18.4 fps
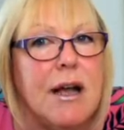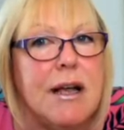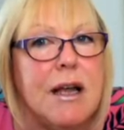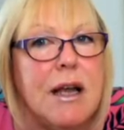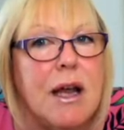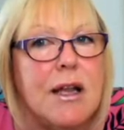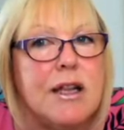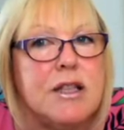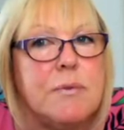
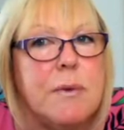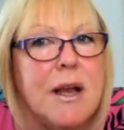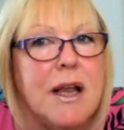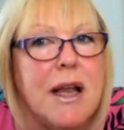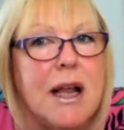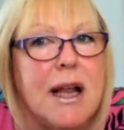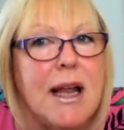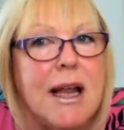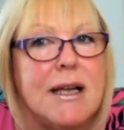guidelines
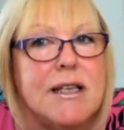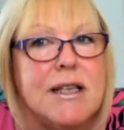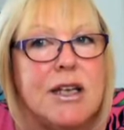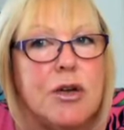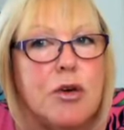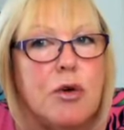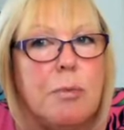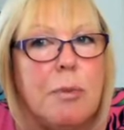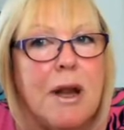when
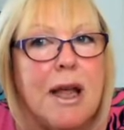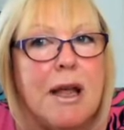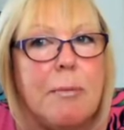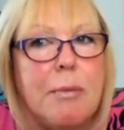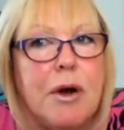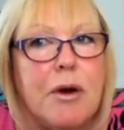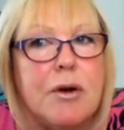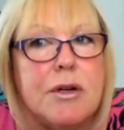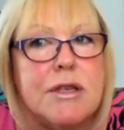collecting your play
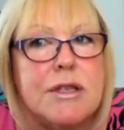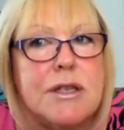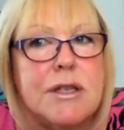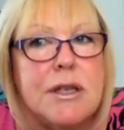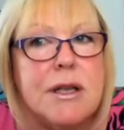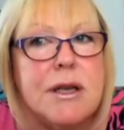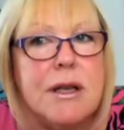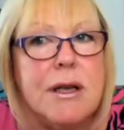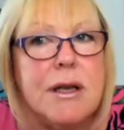
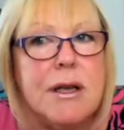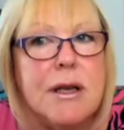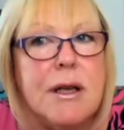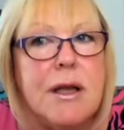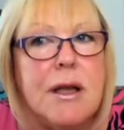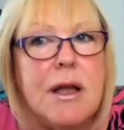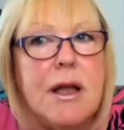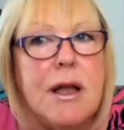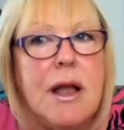box.
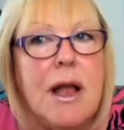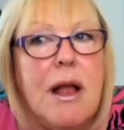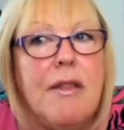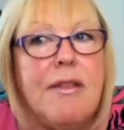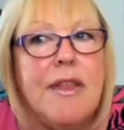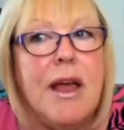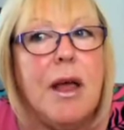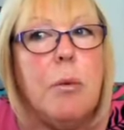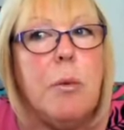
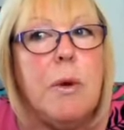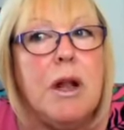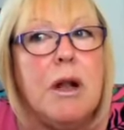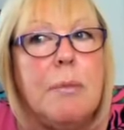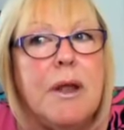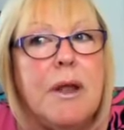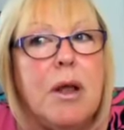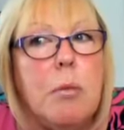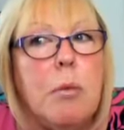There
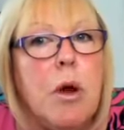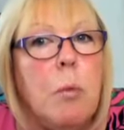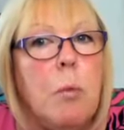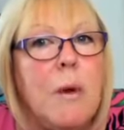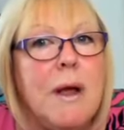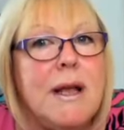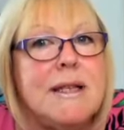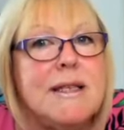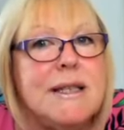will be a
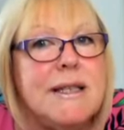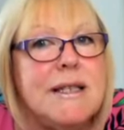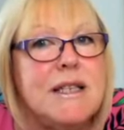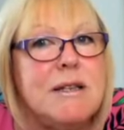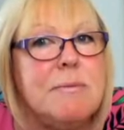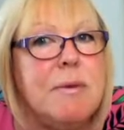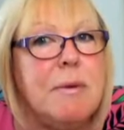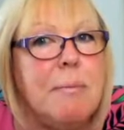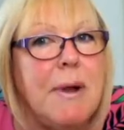one-way
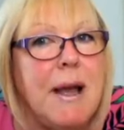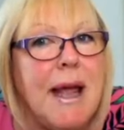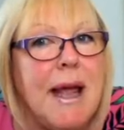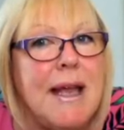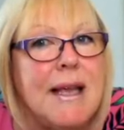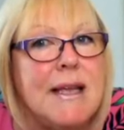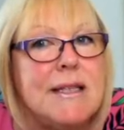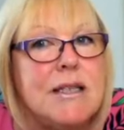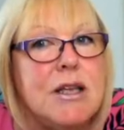system in
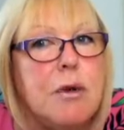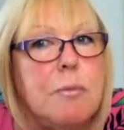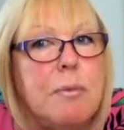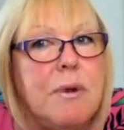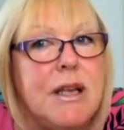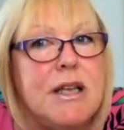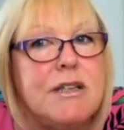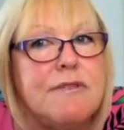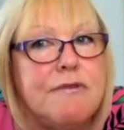place, so
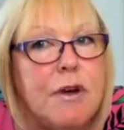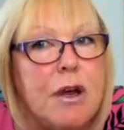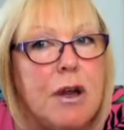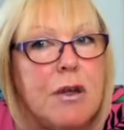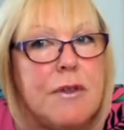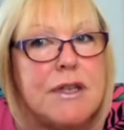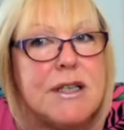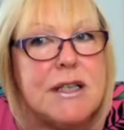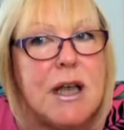please
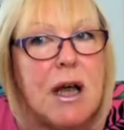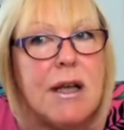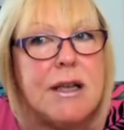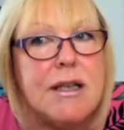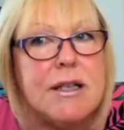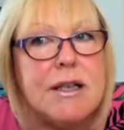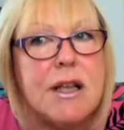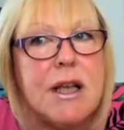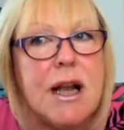follow the
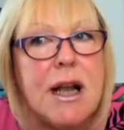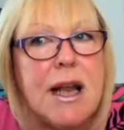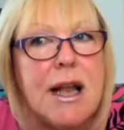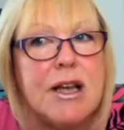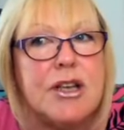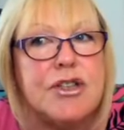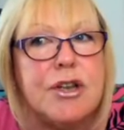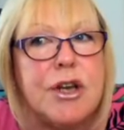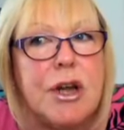signs at the
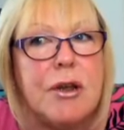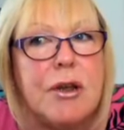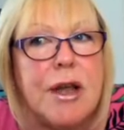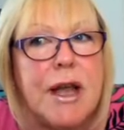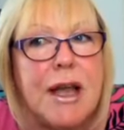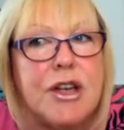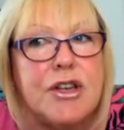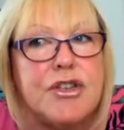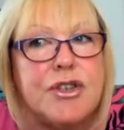collection
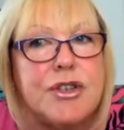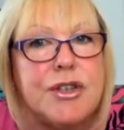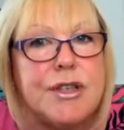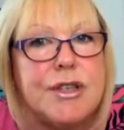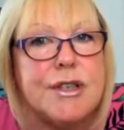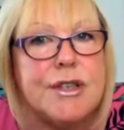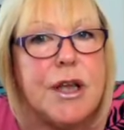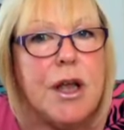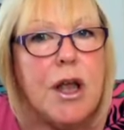
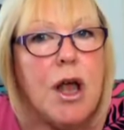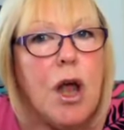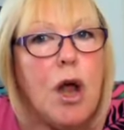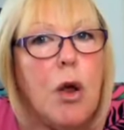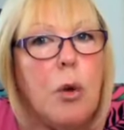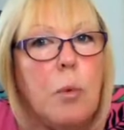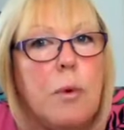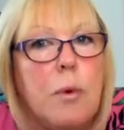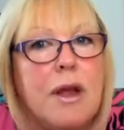locations.
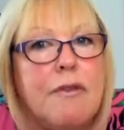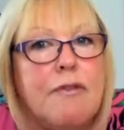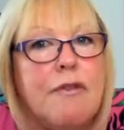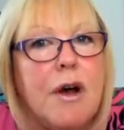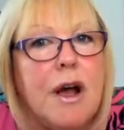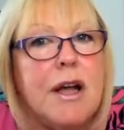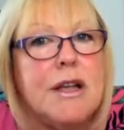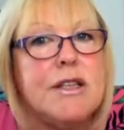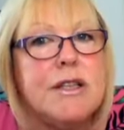We
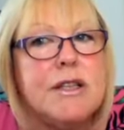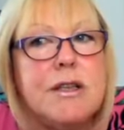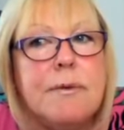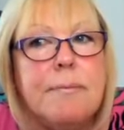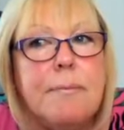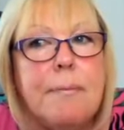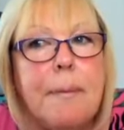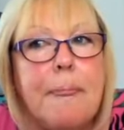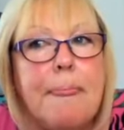
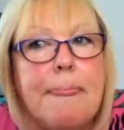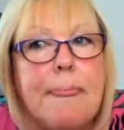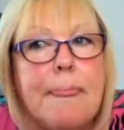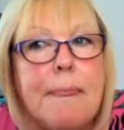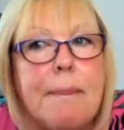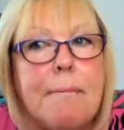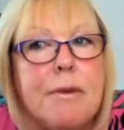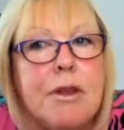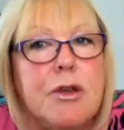advise
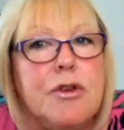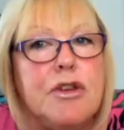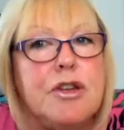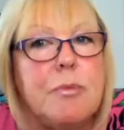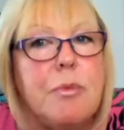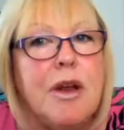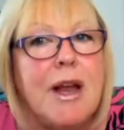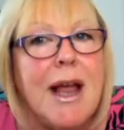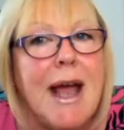you
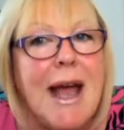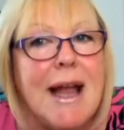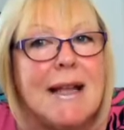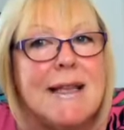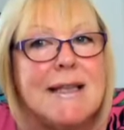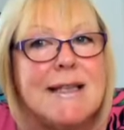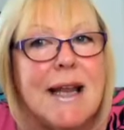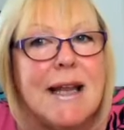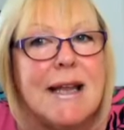to bring
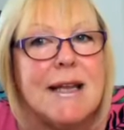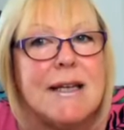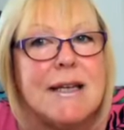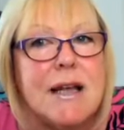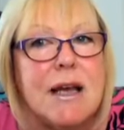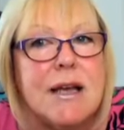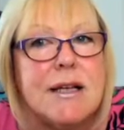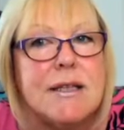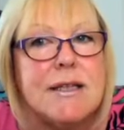hand
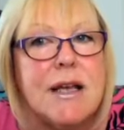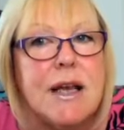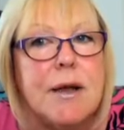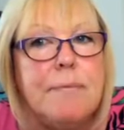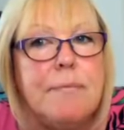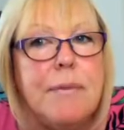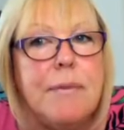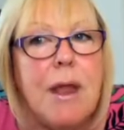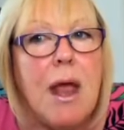
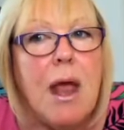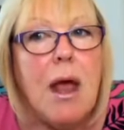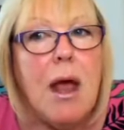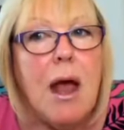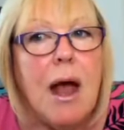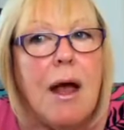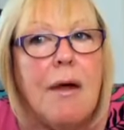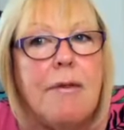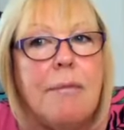sanitizer,
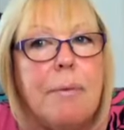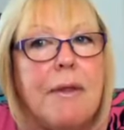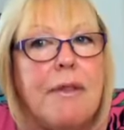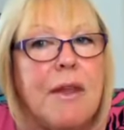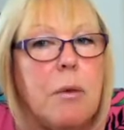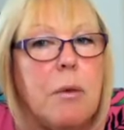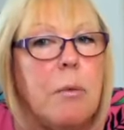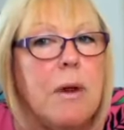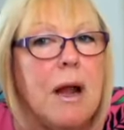
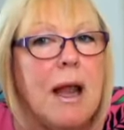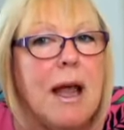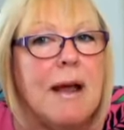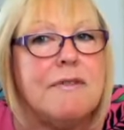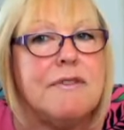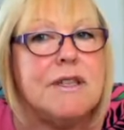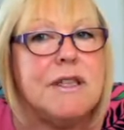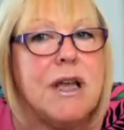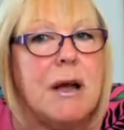but they will
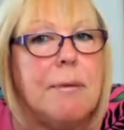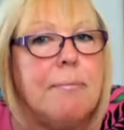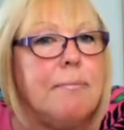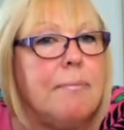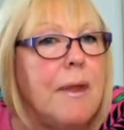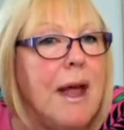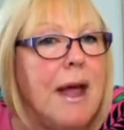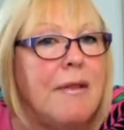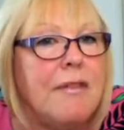have
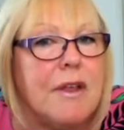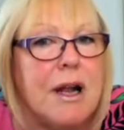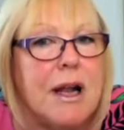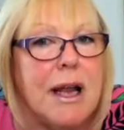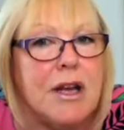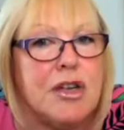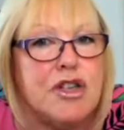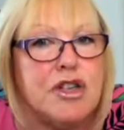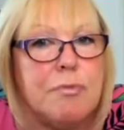some at the
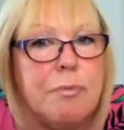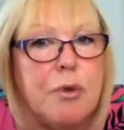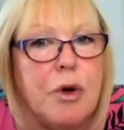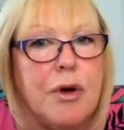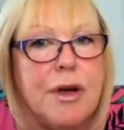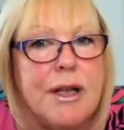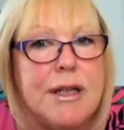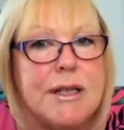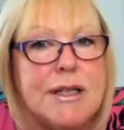collection
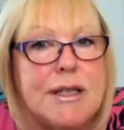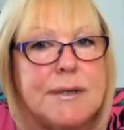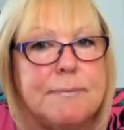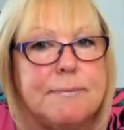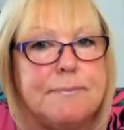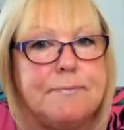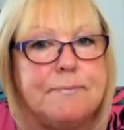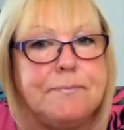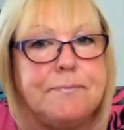
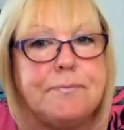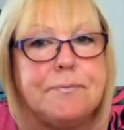points.